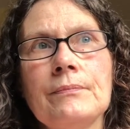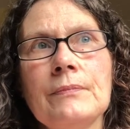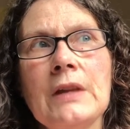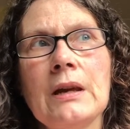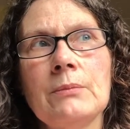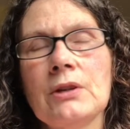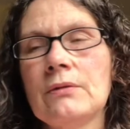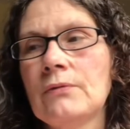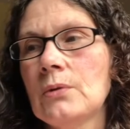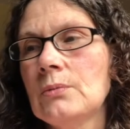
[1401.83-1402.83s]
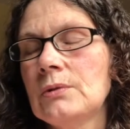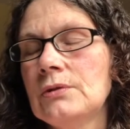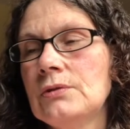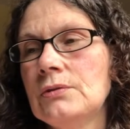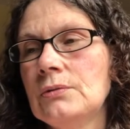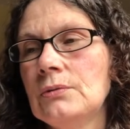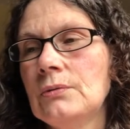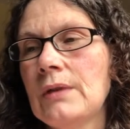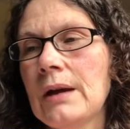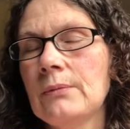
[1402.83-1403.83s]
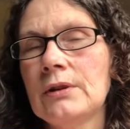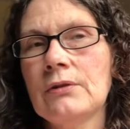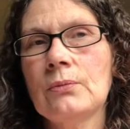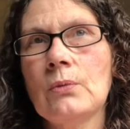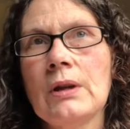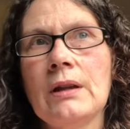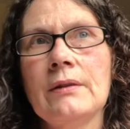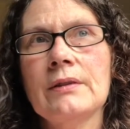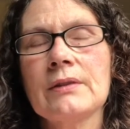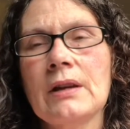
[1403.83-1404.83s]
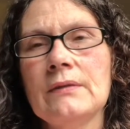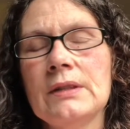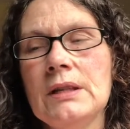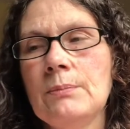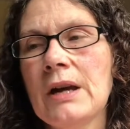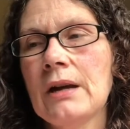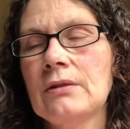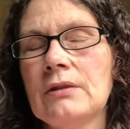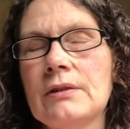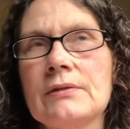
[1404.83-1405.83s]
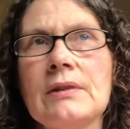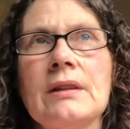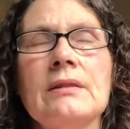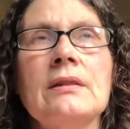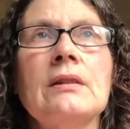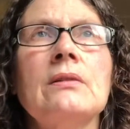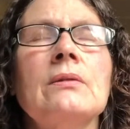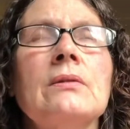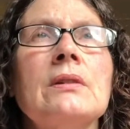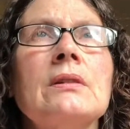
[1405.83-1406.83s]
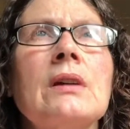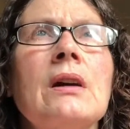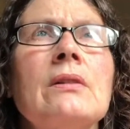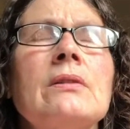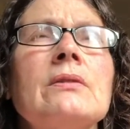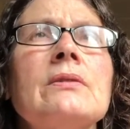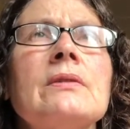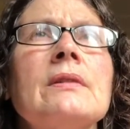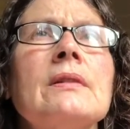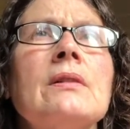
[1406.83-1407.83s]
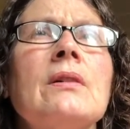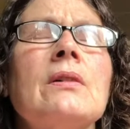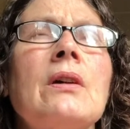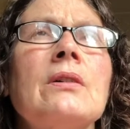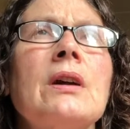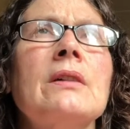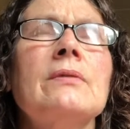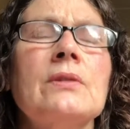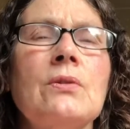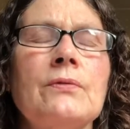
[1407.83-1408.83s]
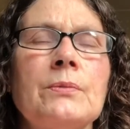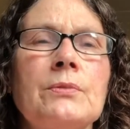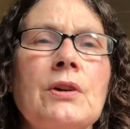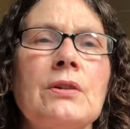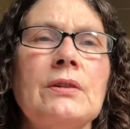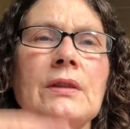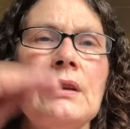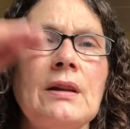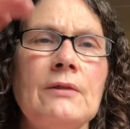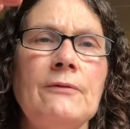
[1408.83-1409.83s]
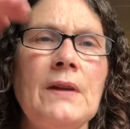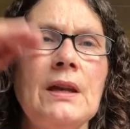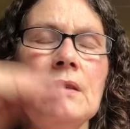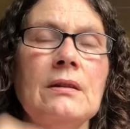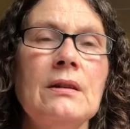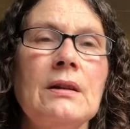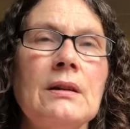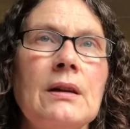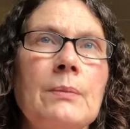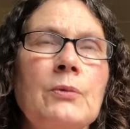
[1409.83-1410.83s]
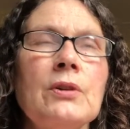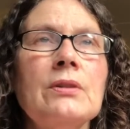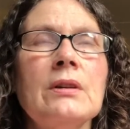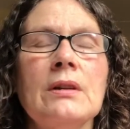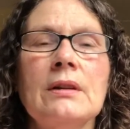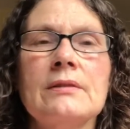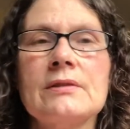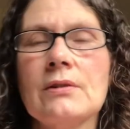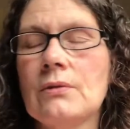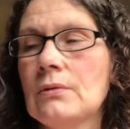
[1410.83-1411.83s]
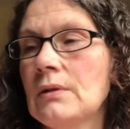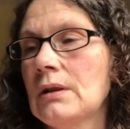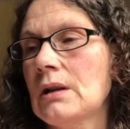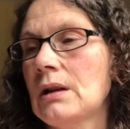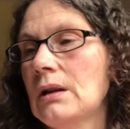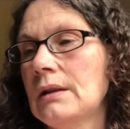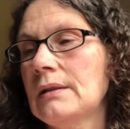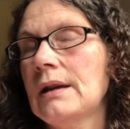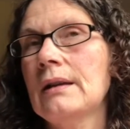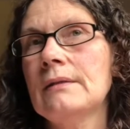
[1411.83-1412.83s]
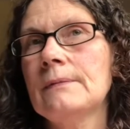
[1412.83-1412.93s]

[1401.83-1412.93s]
yeah, I'm looking forward to that one as well. It's kind of a neat pattern. And the colors are kind of go from dark and they kind of fade upward. So I kind of like that.